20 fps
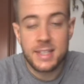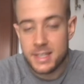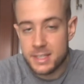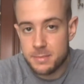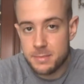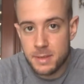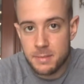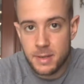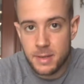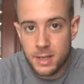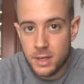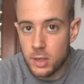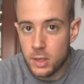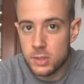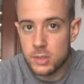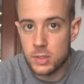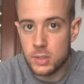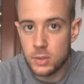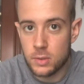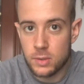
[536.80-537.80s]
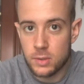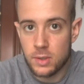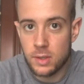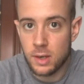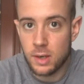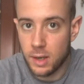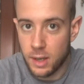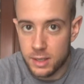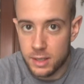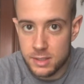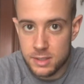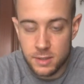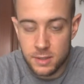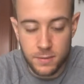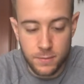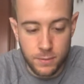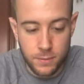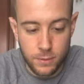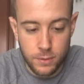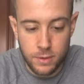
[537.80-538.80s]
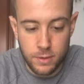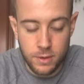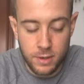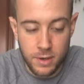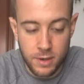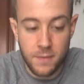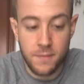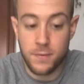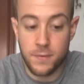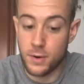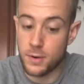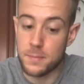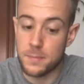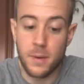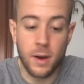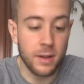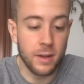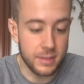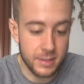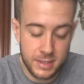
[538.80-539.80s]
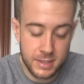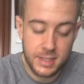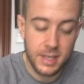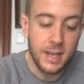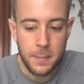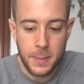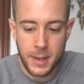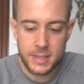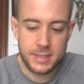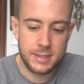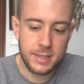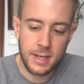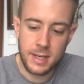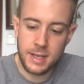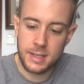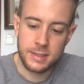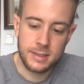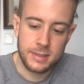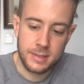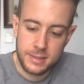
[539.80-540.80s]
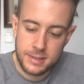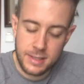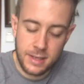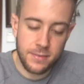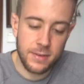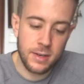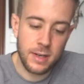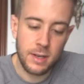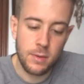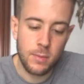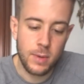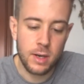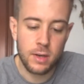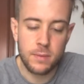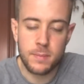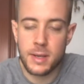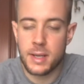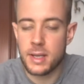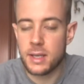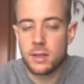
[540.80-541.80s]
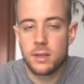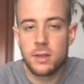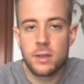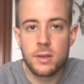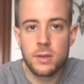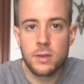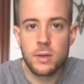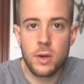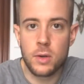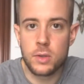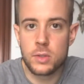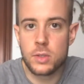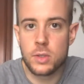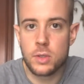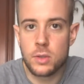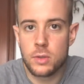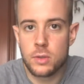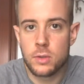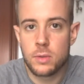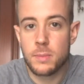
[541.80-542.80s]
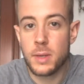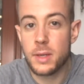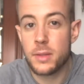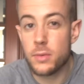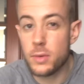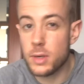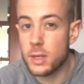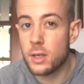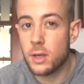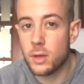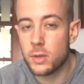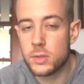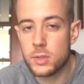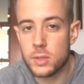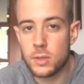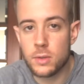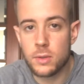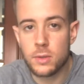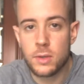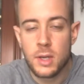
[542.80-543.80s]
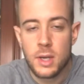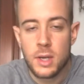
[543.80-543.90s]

been my go-to lunch for months. Pasta, definitely one of my three go-to